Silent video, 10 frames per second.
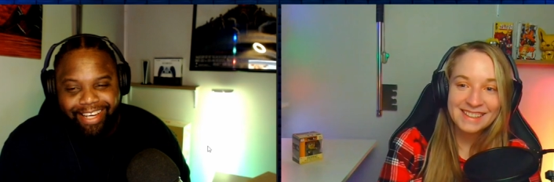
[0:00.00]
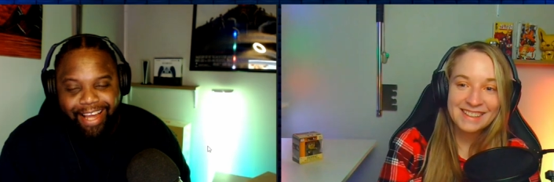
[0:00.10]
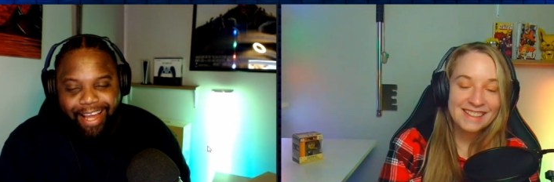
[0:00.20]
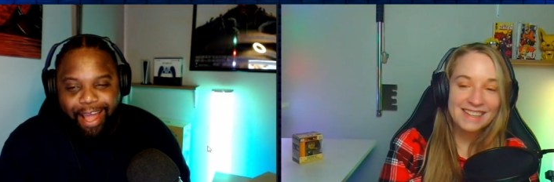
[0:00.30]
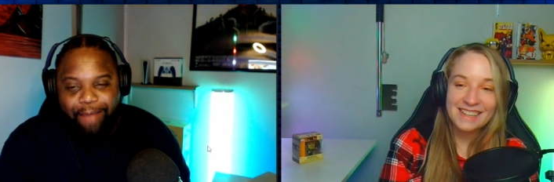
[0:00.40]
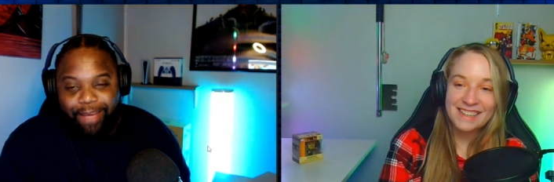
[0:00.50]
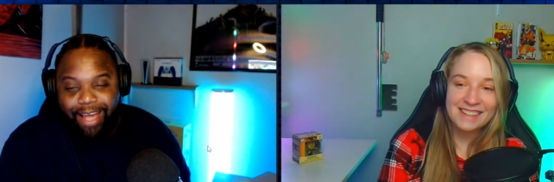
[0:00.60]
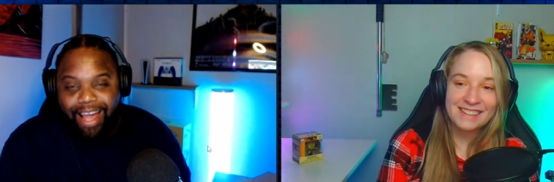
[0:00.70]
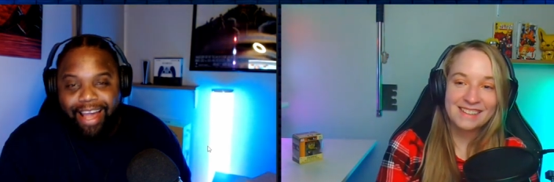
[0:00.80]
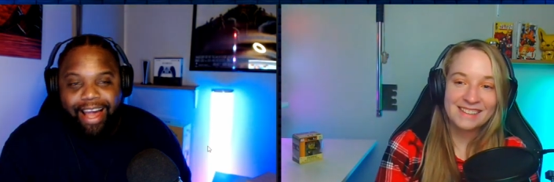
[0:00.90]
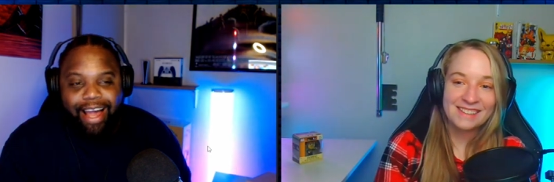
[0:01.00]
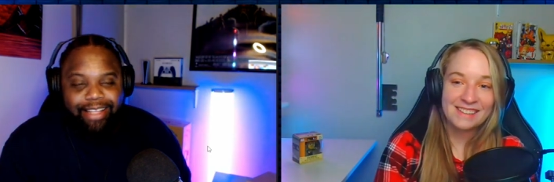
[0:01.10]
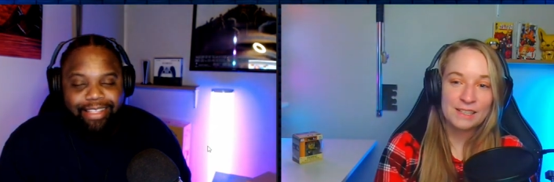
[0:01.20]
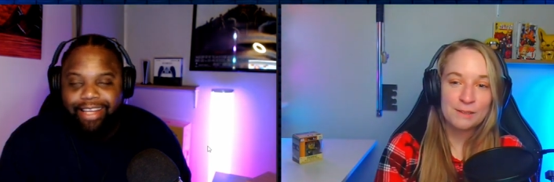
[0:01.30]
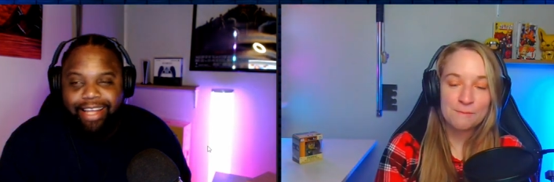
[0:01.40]
Speaker 1: I, I mean, I, I
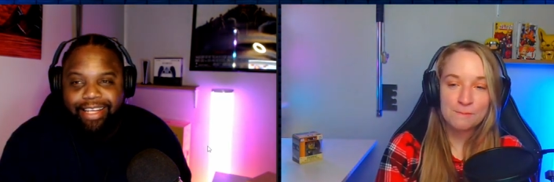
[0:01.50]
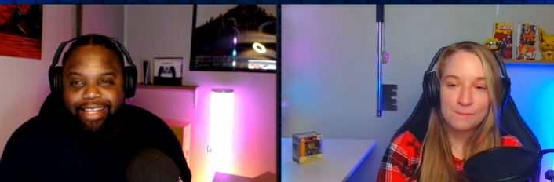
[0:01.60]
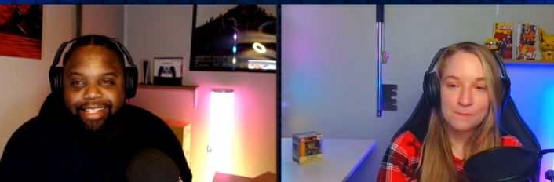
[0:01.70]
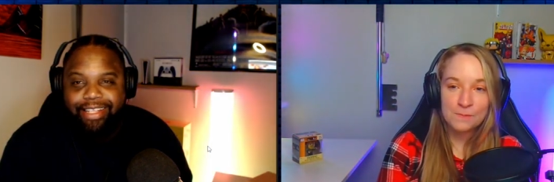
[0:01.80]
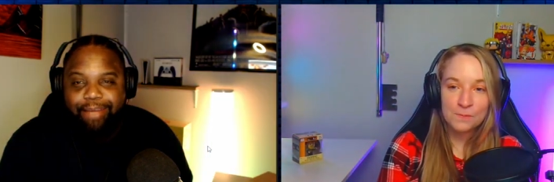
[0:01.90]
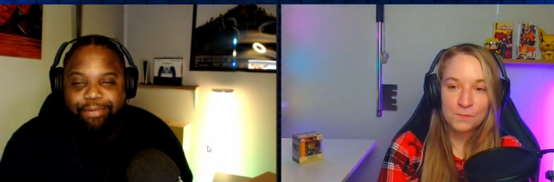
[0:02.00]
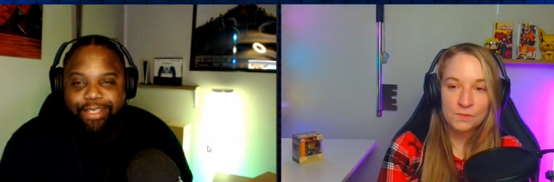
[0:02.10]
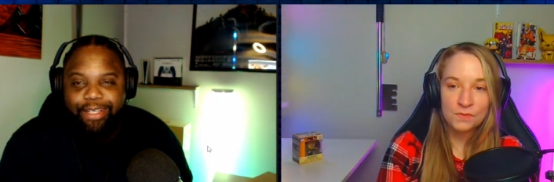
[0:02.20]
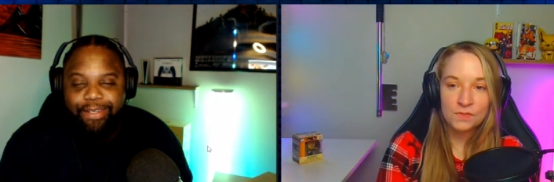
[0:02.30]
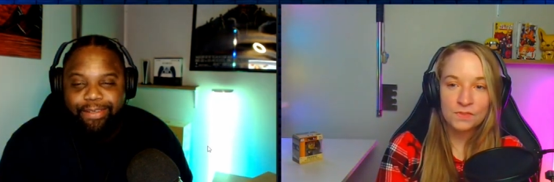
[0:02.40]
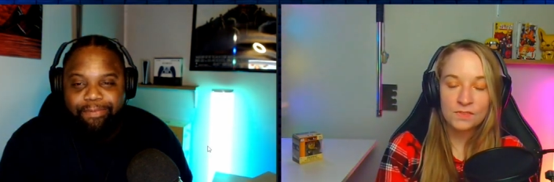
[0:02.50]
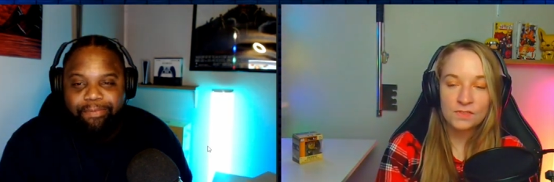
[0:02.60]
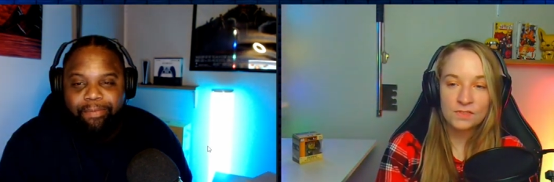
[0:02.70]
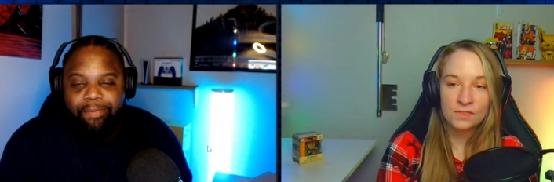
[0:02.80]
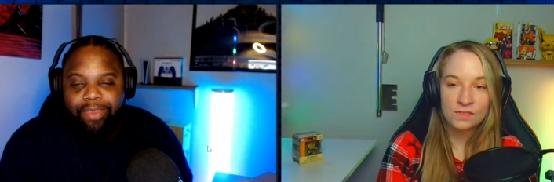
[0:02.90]
at the end of the episode,
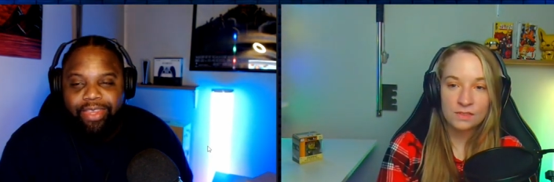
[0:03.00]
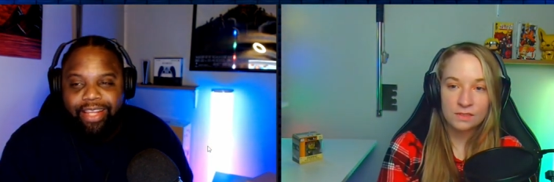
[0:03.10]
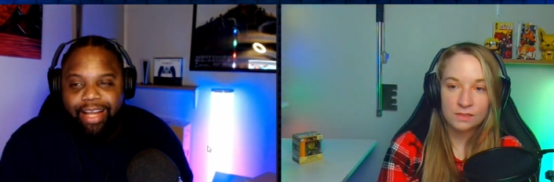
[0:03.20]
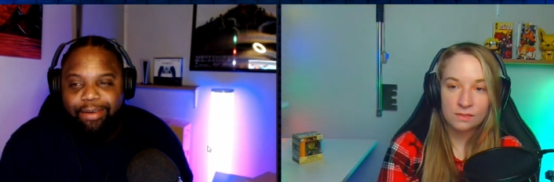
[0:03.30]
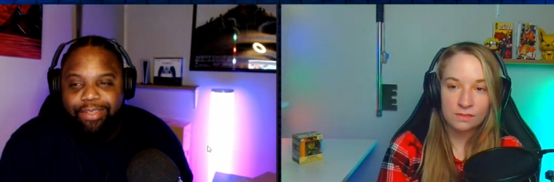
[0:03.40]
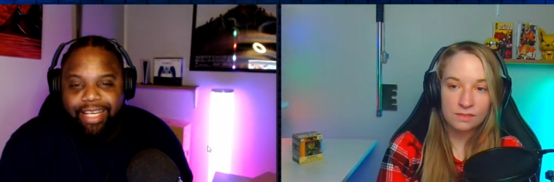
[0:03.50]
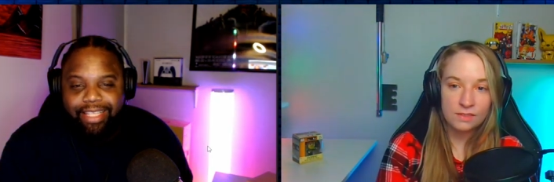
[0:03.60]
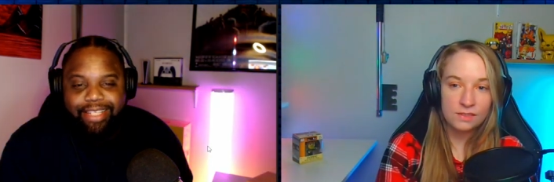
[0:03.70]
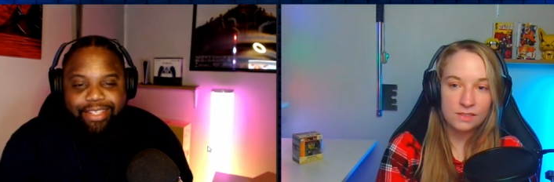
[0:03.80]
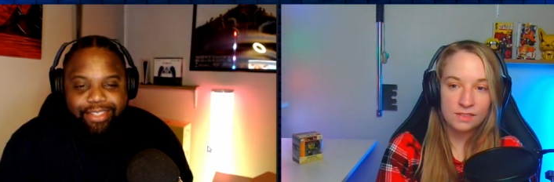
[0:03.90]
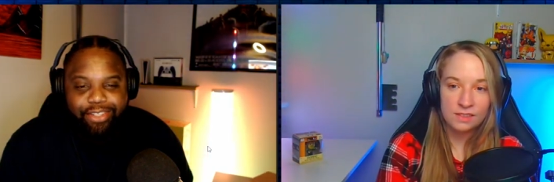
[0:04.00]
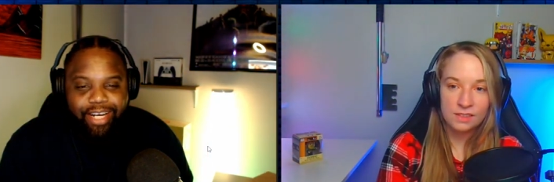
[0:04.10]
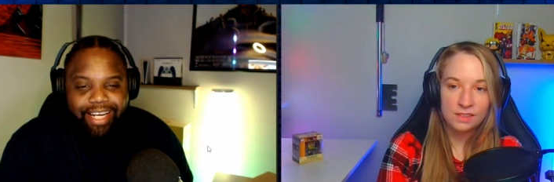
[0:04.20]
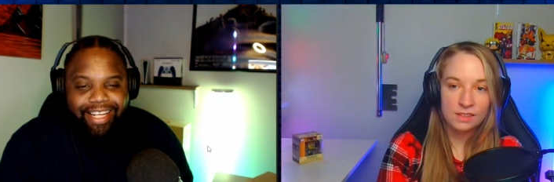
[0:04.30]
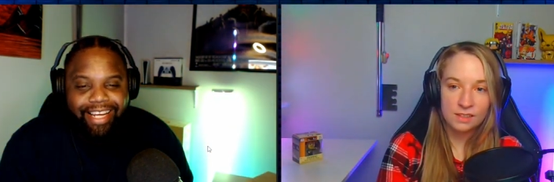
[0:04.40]
I was like, this is
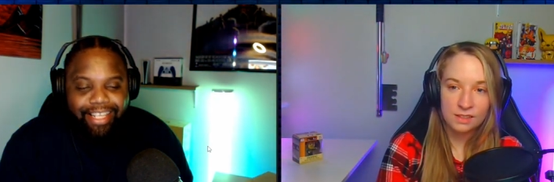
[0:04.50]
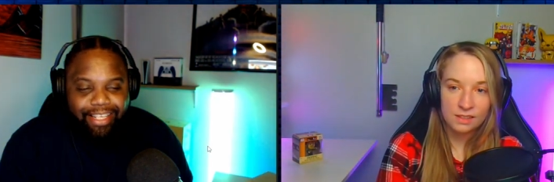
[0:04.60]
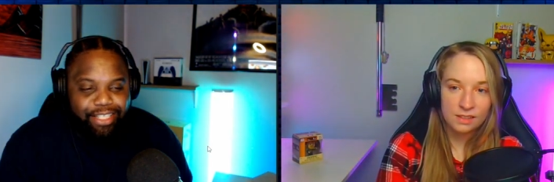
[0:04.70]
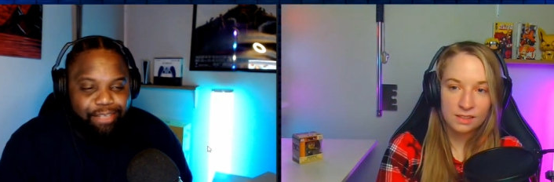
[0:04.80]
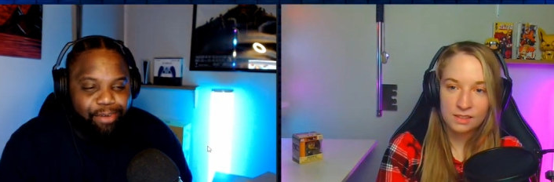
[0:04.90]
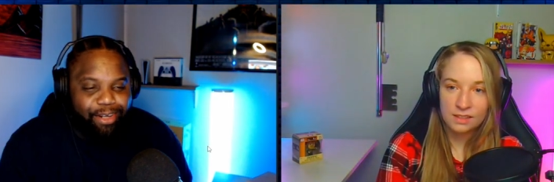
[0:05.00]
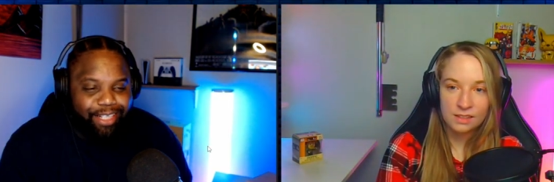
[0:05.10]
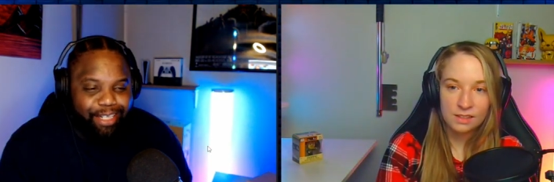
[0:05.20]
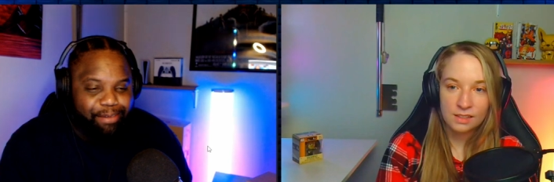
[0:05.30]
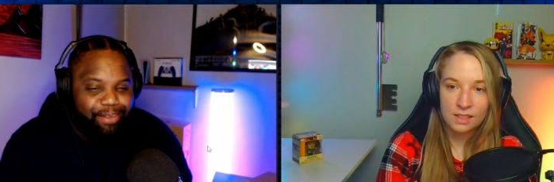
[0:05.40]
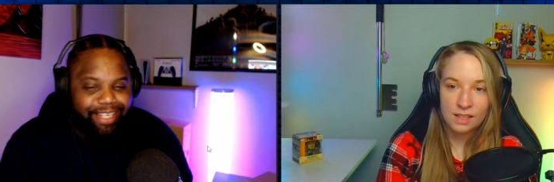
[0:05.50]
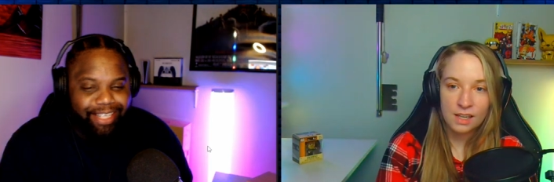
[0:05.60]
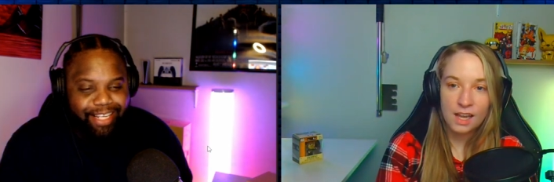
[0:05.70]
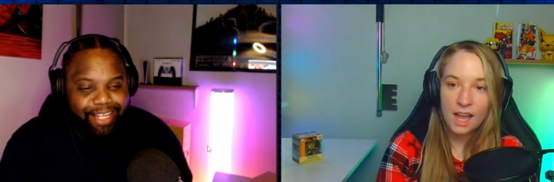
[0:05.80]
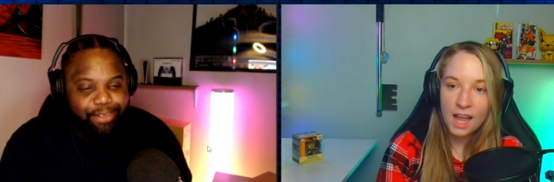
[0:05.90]
great. And then she brought that up. I was like,
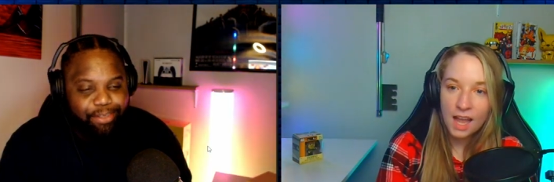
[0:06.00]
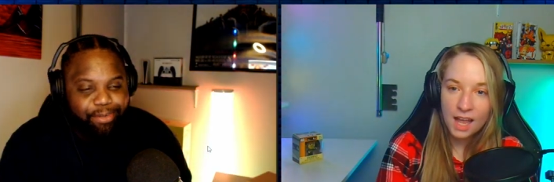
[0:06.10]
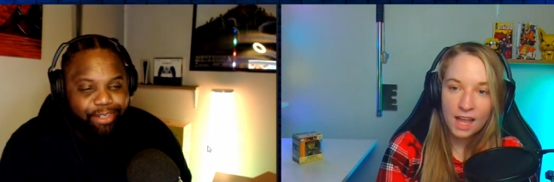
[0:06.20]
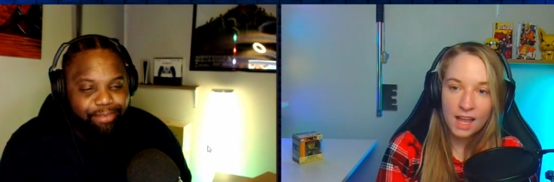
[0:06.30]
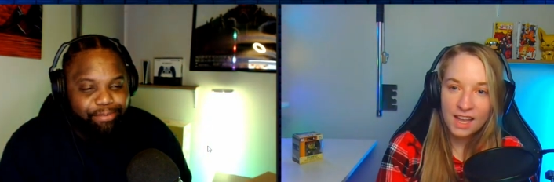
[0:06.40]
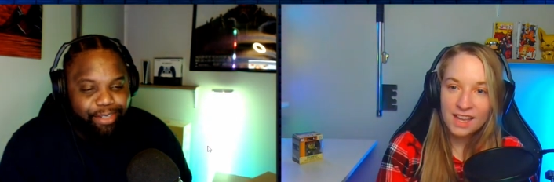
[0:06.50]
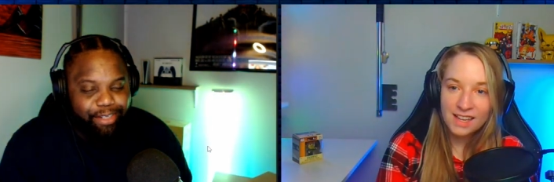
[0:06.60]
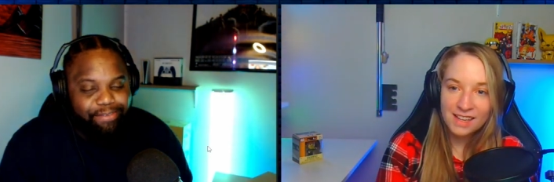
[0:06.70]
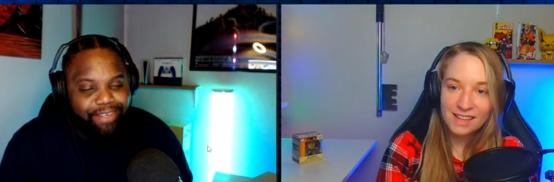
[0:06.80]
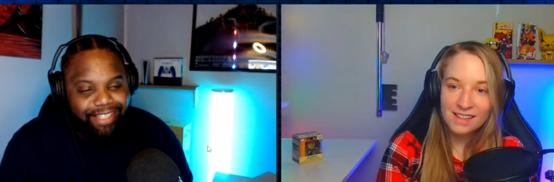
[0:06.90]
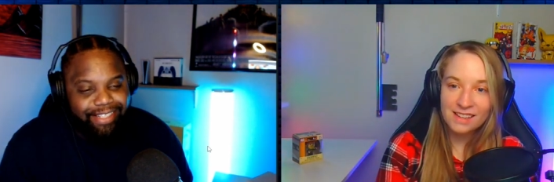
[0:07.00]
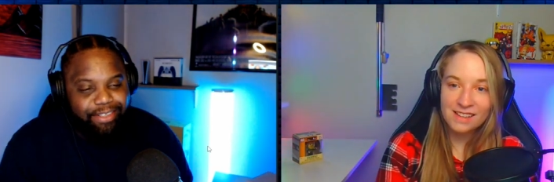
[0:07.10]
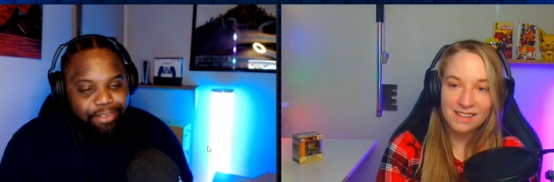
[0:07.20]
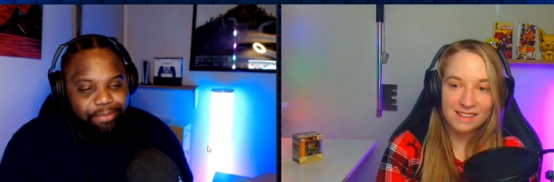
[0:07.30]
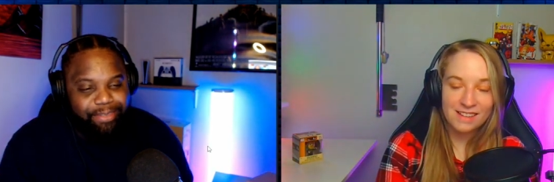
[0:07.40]
yeah, that was pretty, pretty fucking
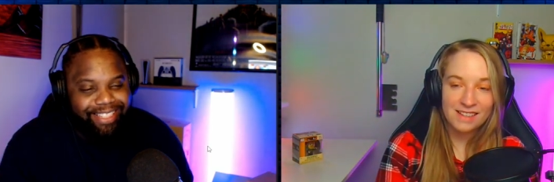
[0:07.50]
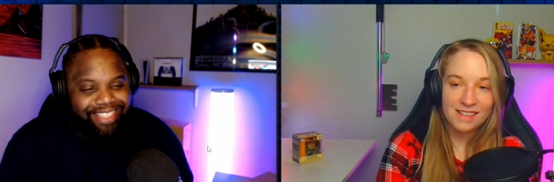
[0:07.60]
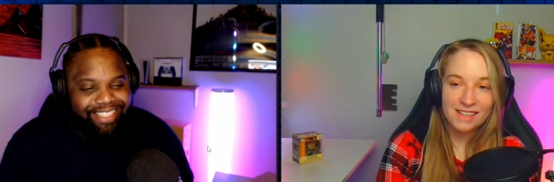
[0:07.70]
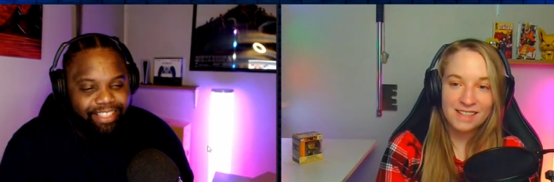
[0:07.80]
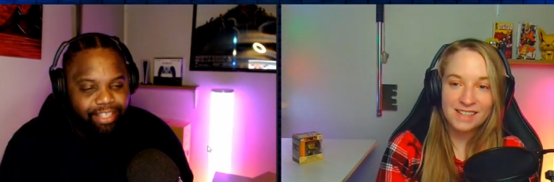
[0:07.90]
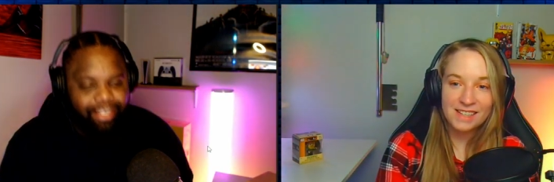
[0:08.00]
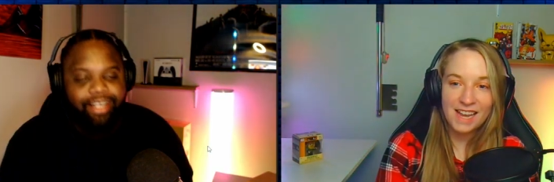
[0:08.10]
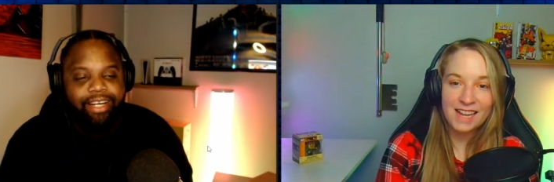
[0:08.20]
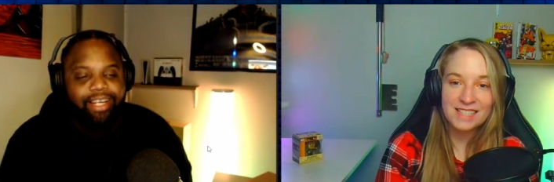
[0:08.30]
stupid. yeah, it's